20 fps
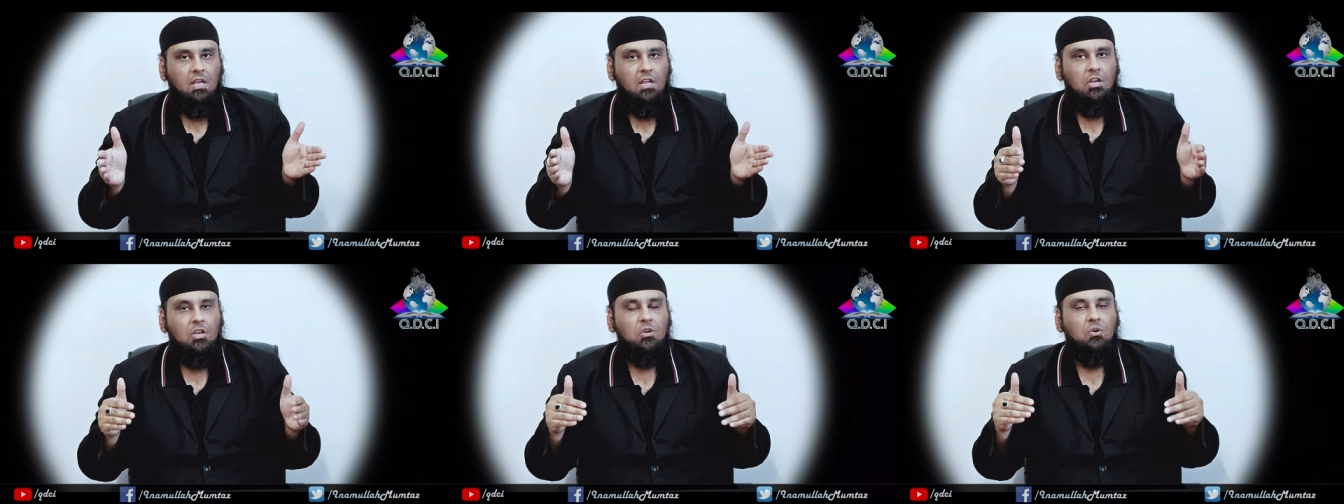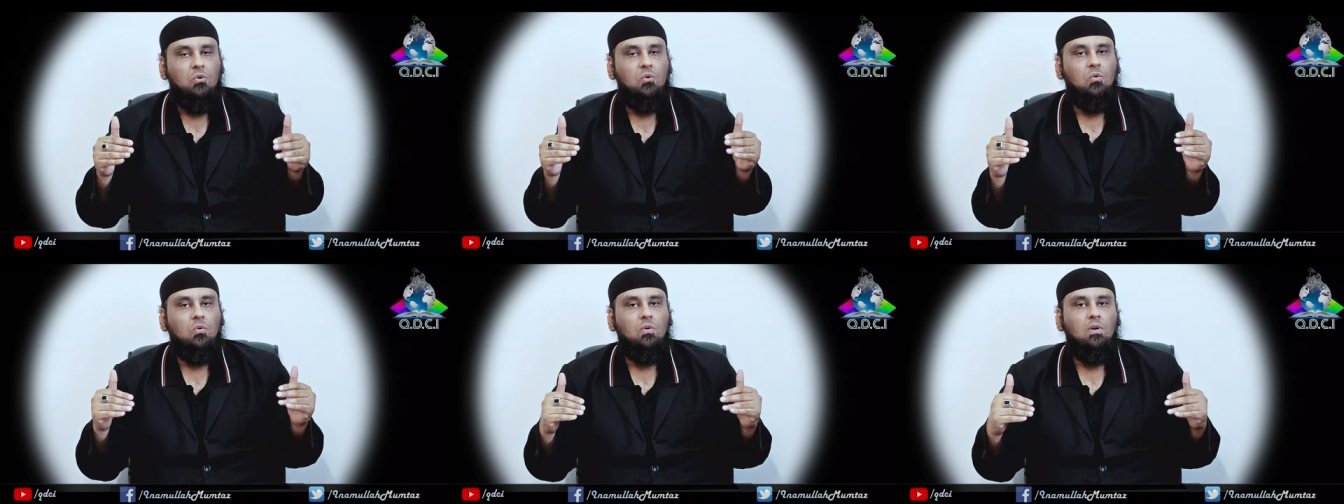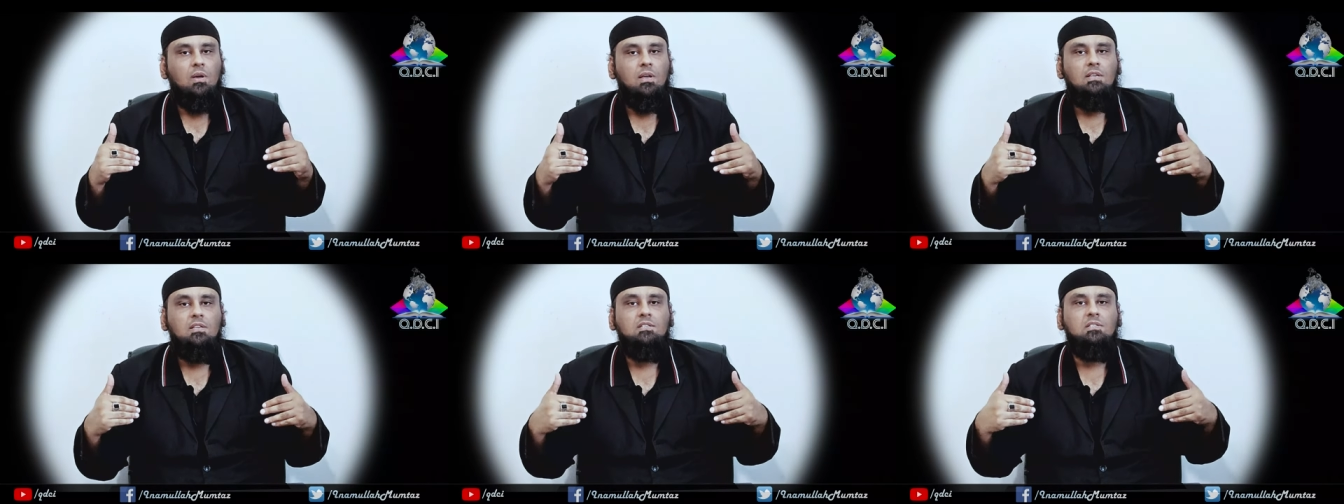
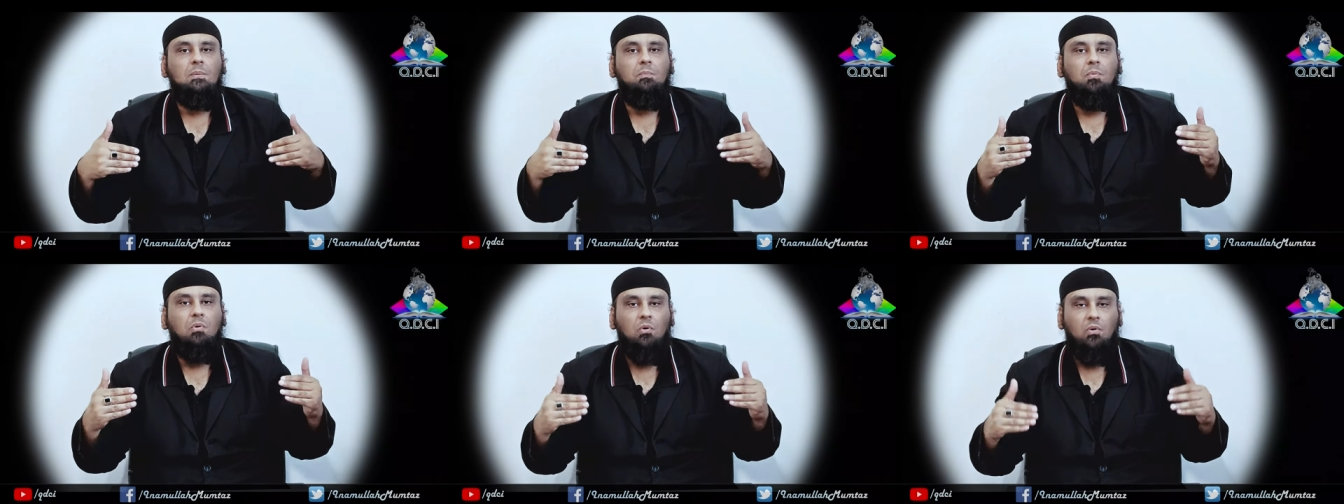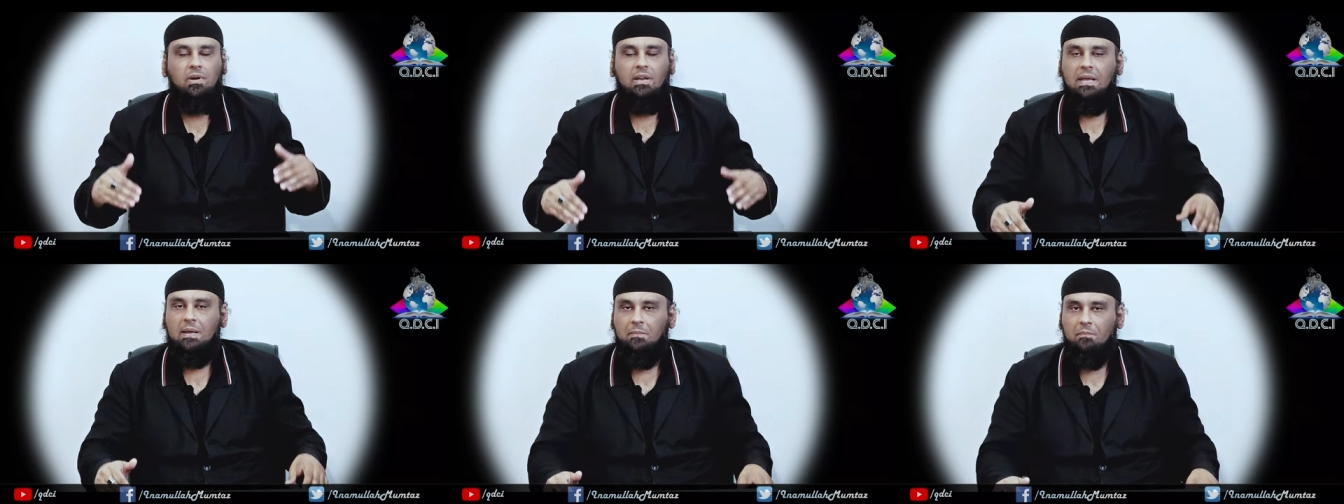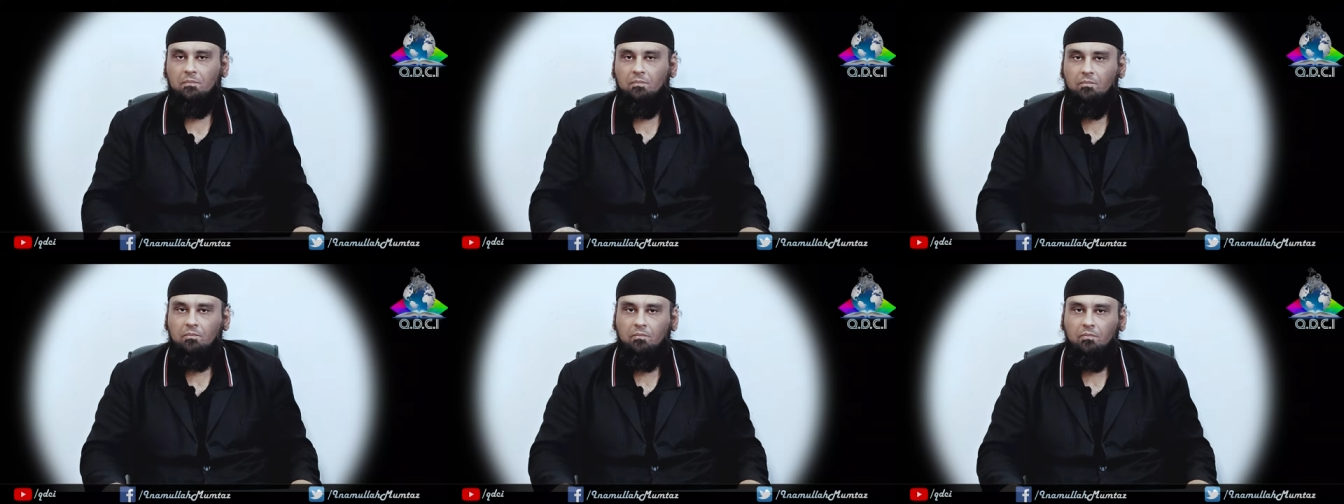you support
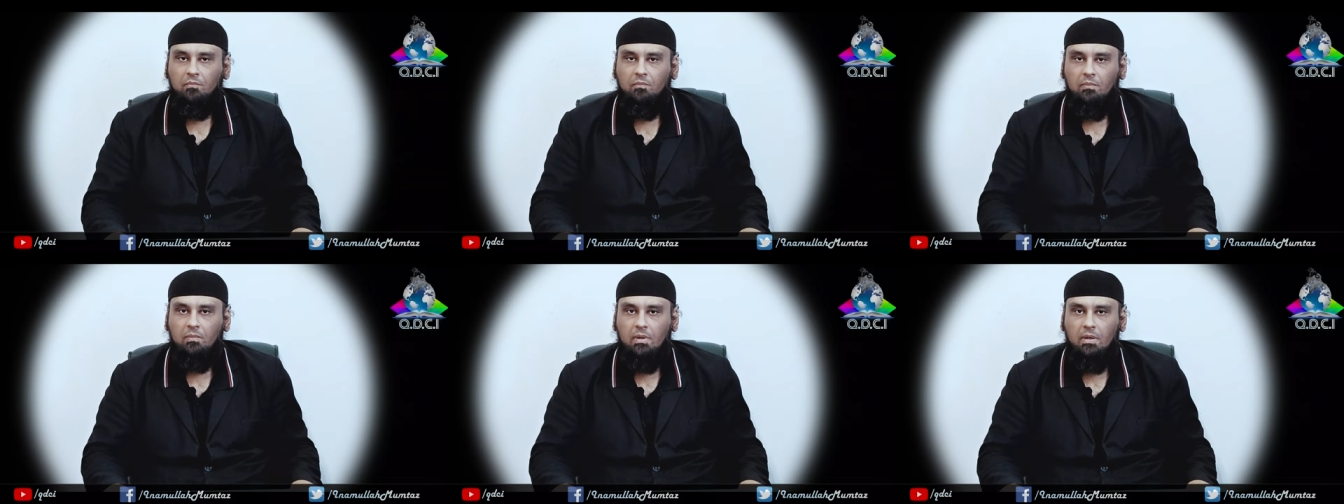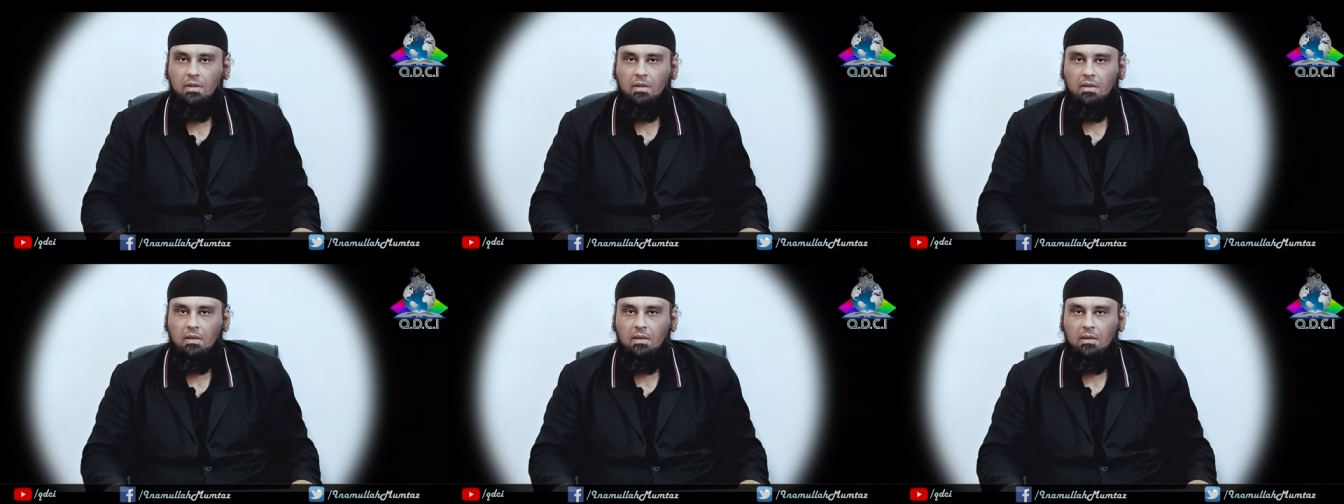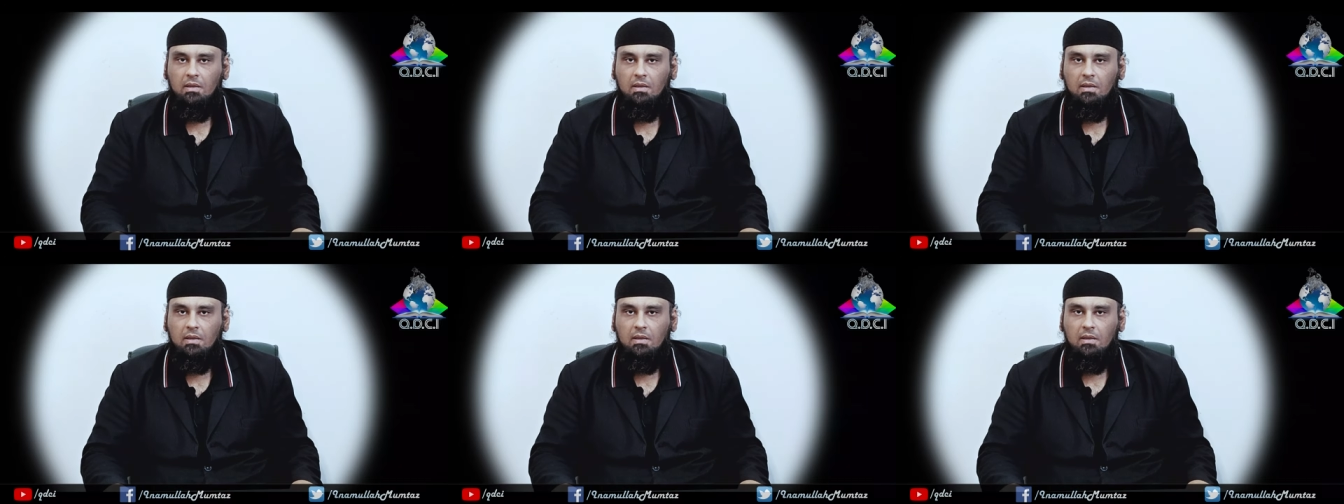
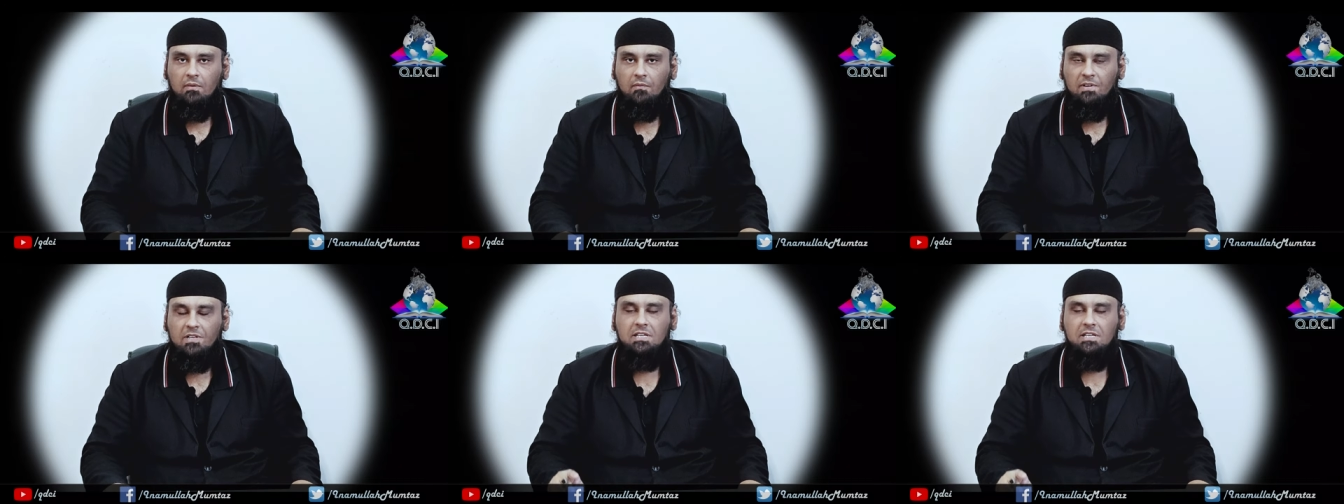him,